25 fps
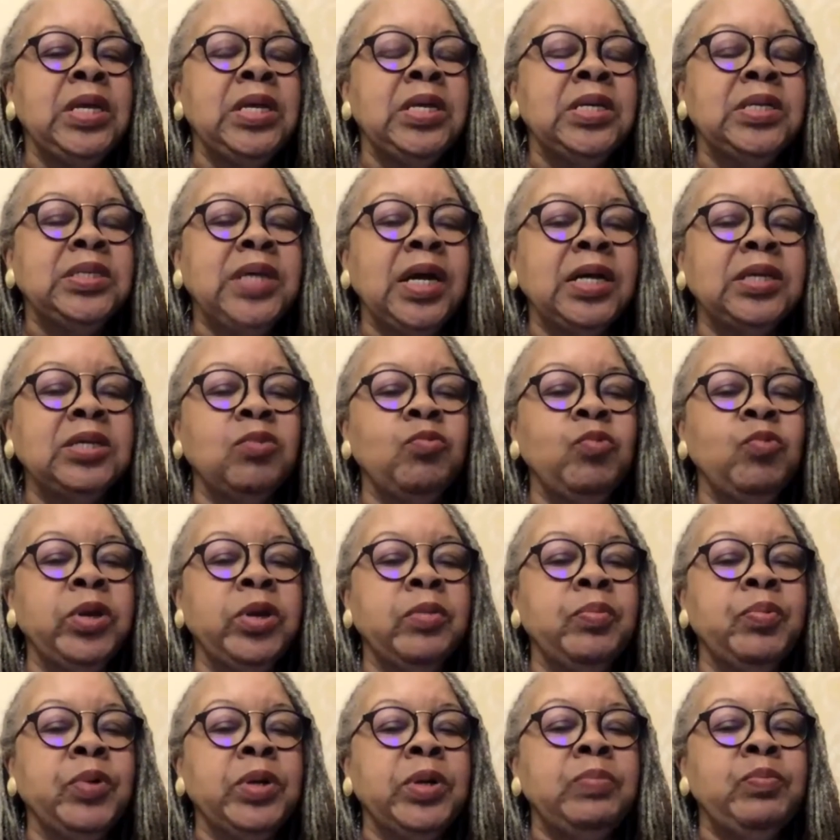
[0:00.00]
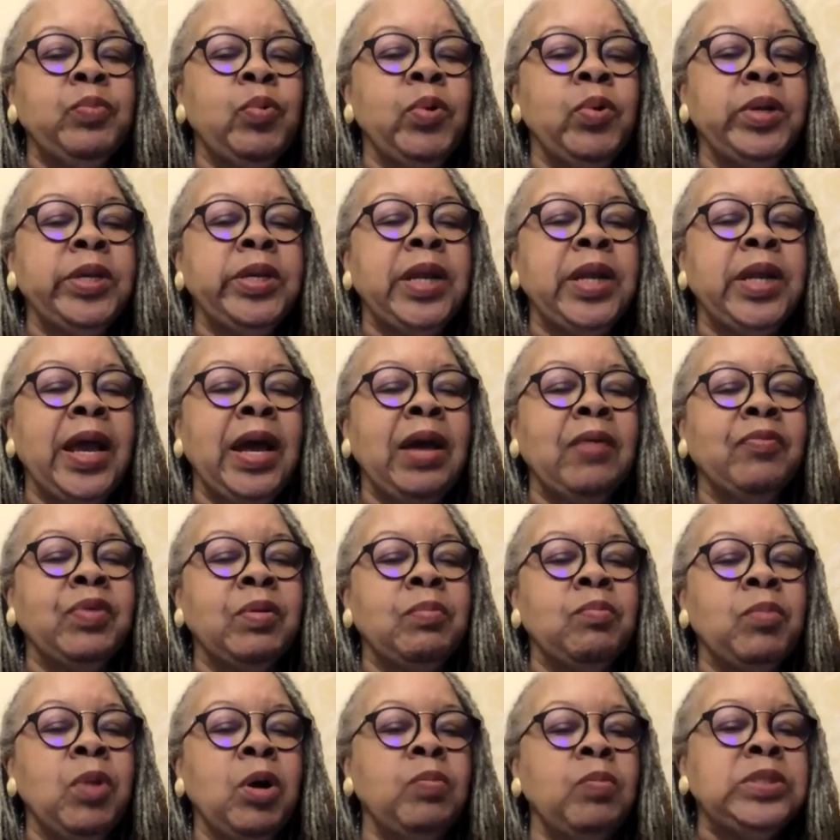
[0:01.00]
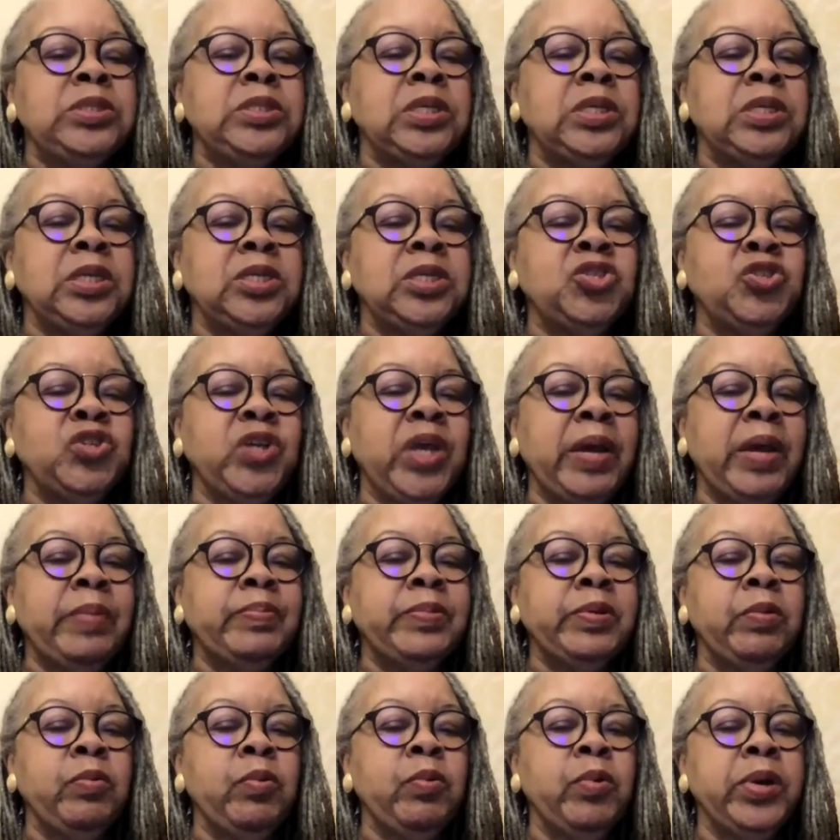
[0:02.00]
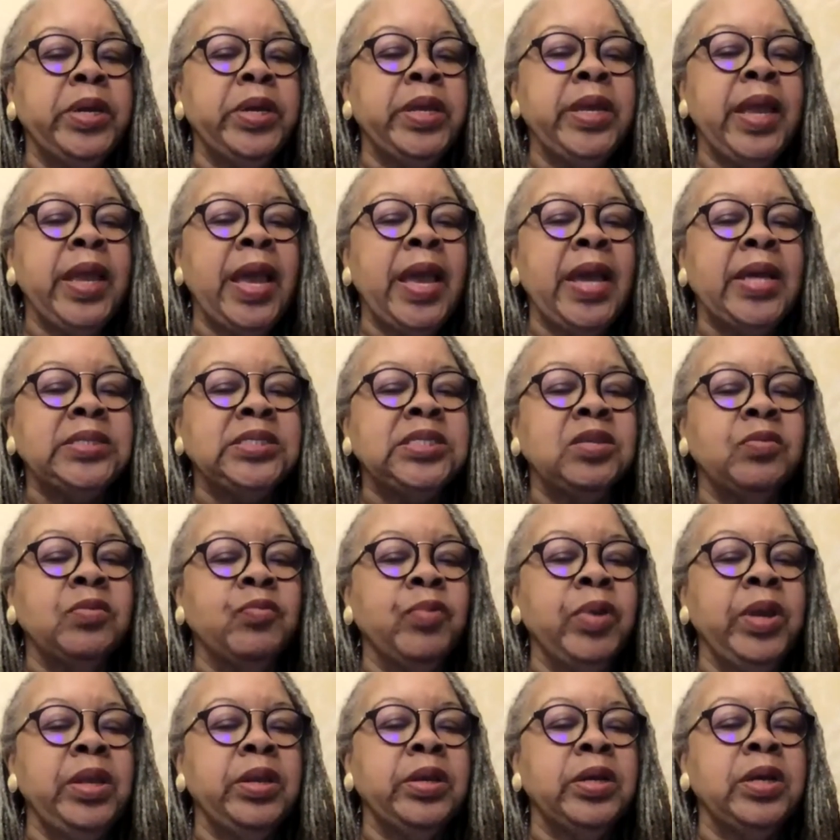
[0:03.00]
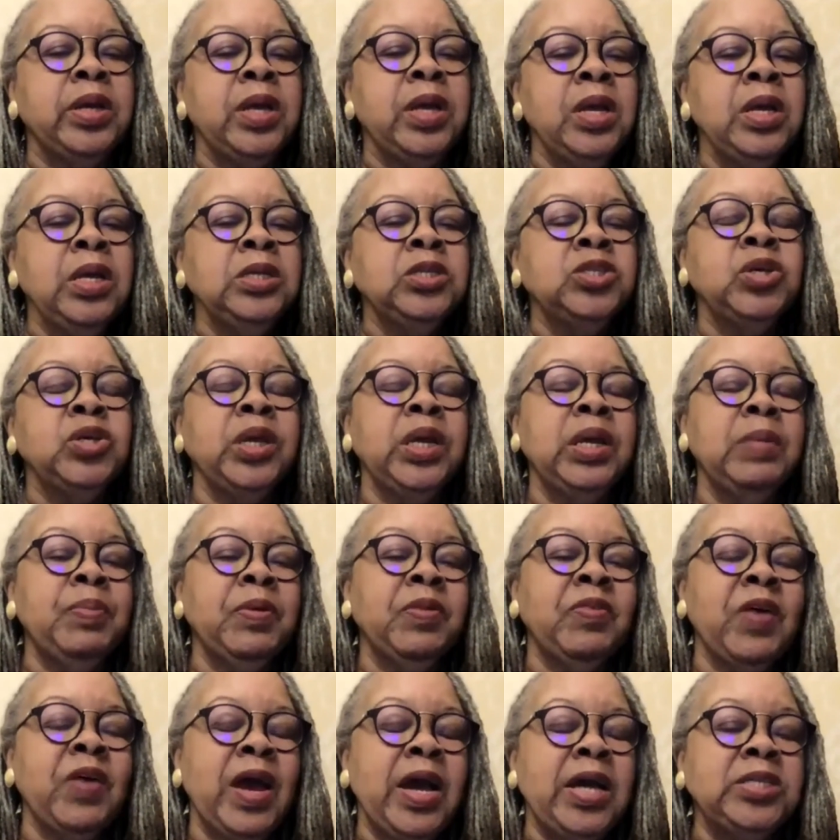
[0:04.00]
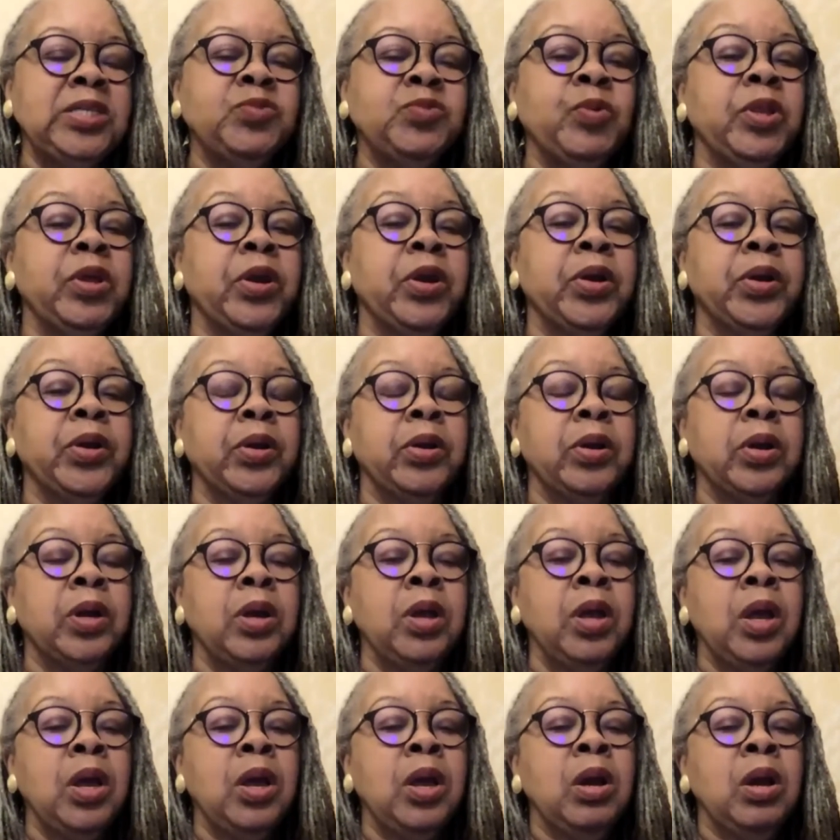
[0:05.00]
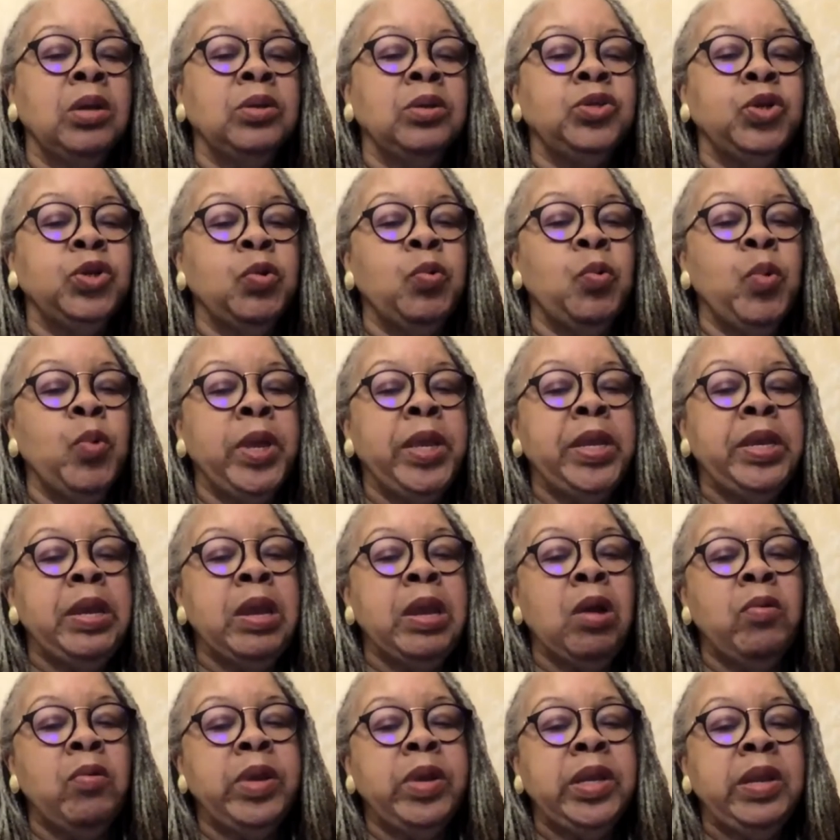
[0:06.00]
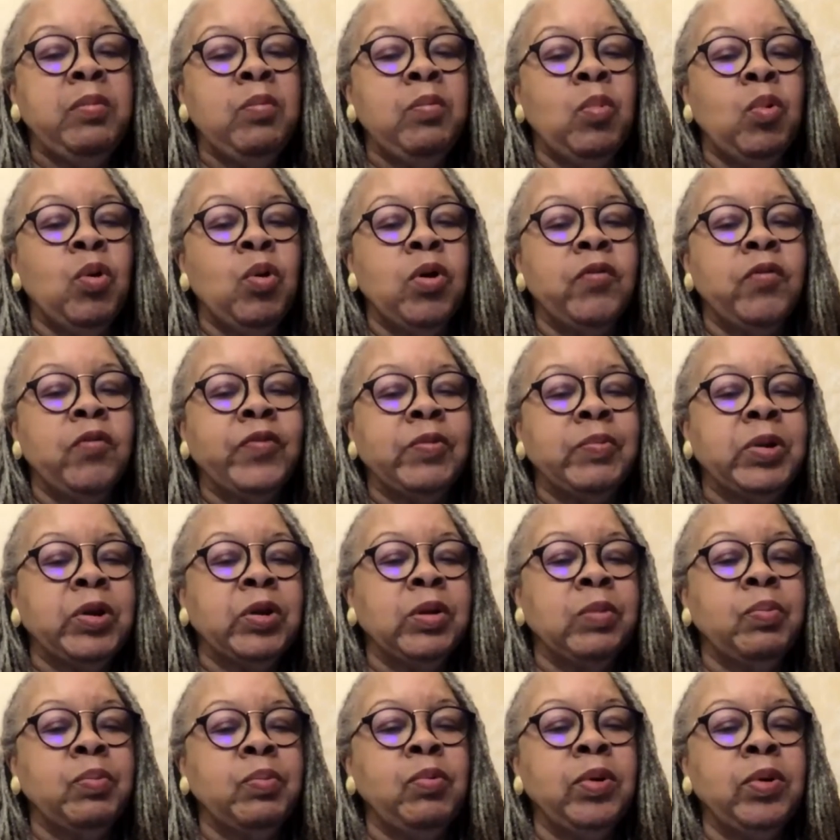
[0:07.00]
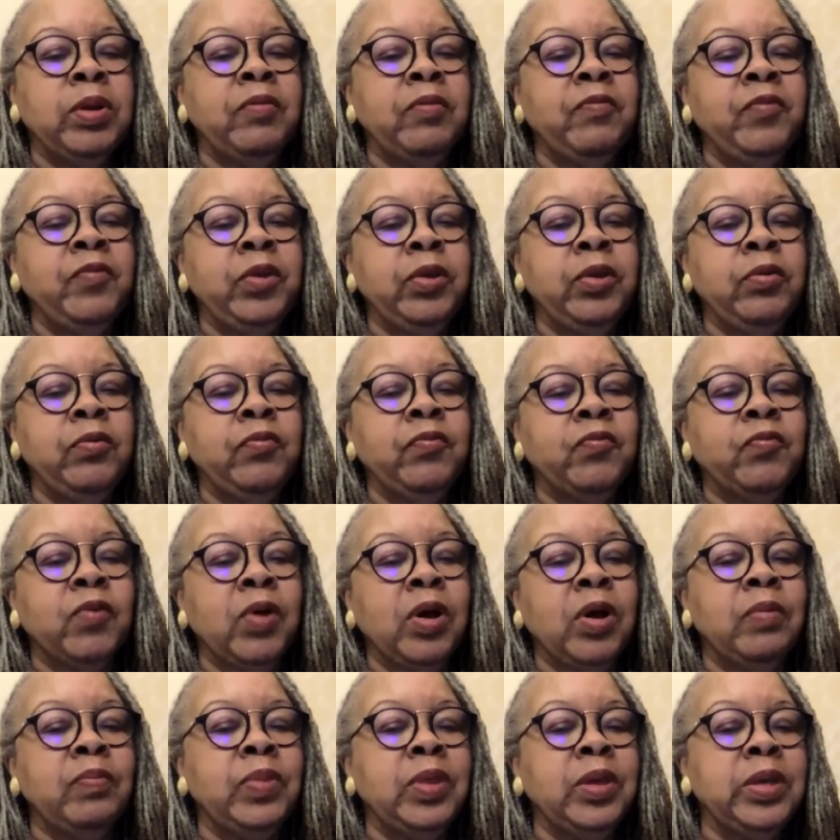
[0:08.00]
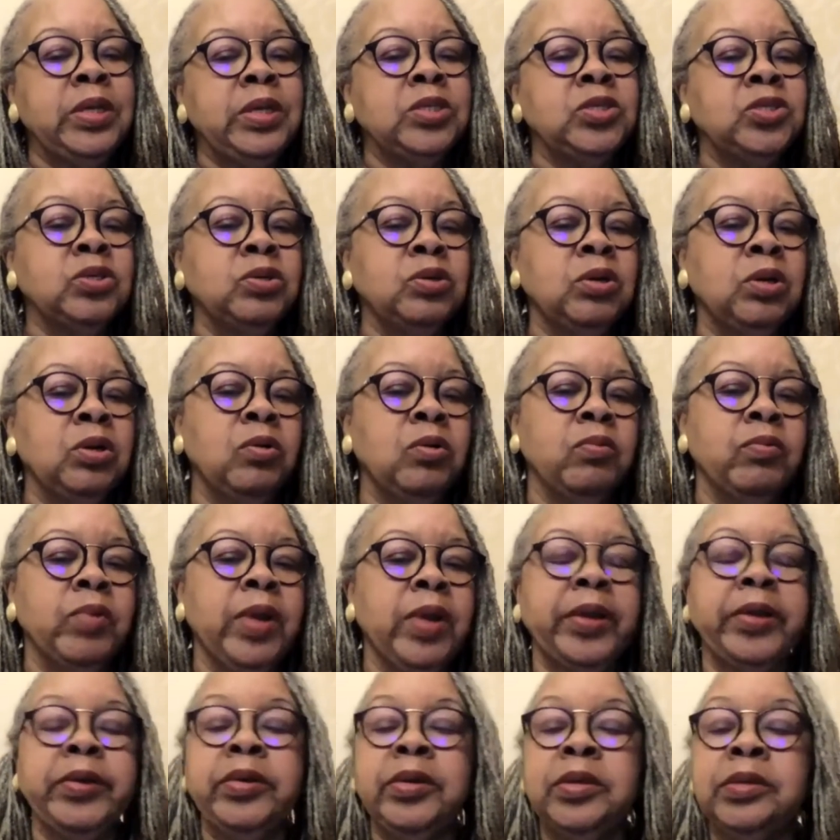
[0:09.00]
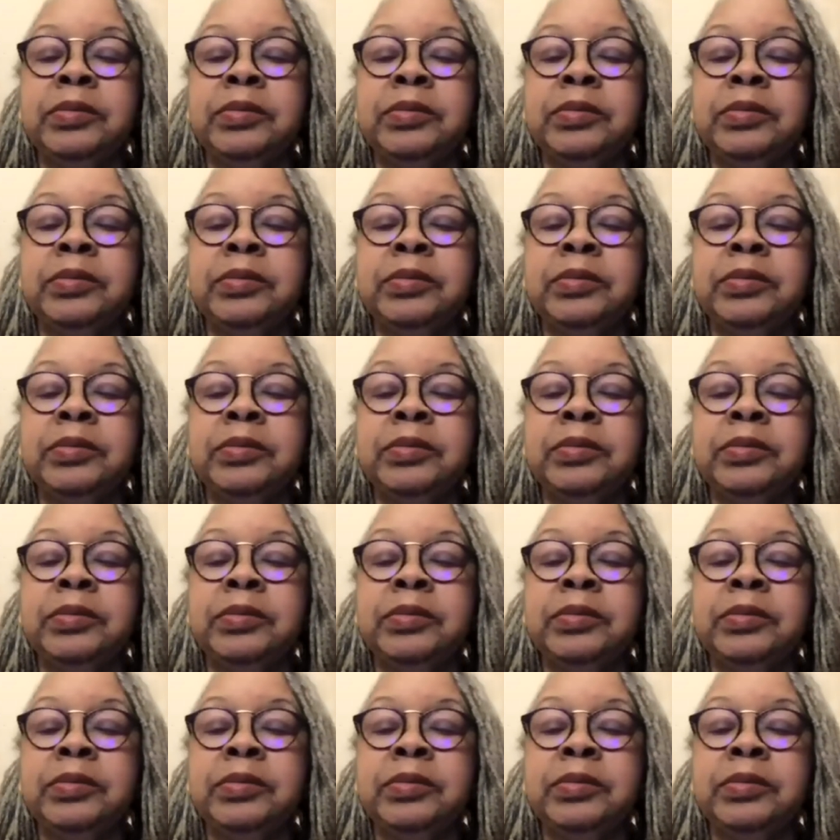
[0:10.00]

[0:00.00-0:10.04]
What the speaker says: Dr. Wedderburn pointed out the moments in this chapter where he asked the reader to empathize with her. Do we know any more from her point of view from the historical record?